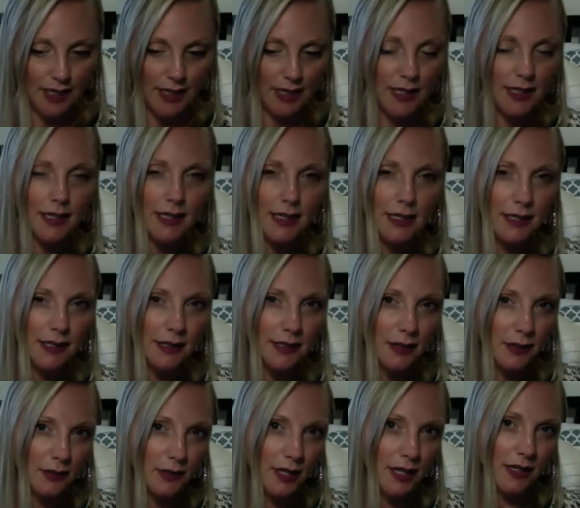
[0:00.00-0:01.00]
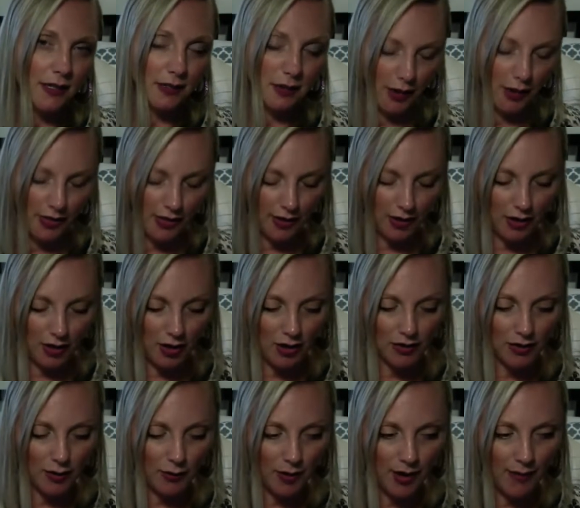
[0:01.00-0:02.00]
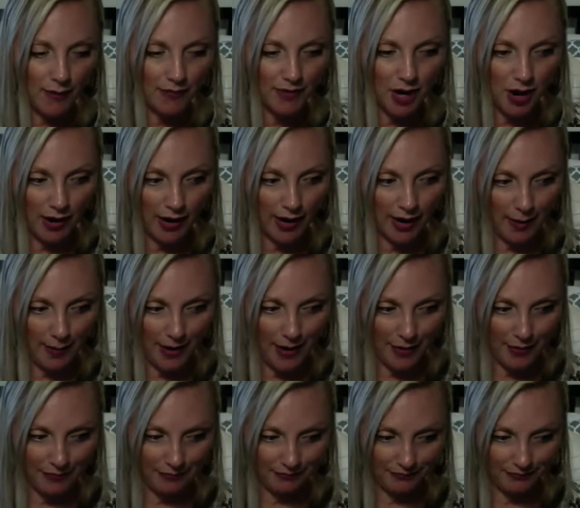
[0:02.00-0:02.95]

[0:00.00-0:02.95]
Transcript: I don't think so. I think y'all know what I'm talking about.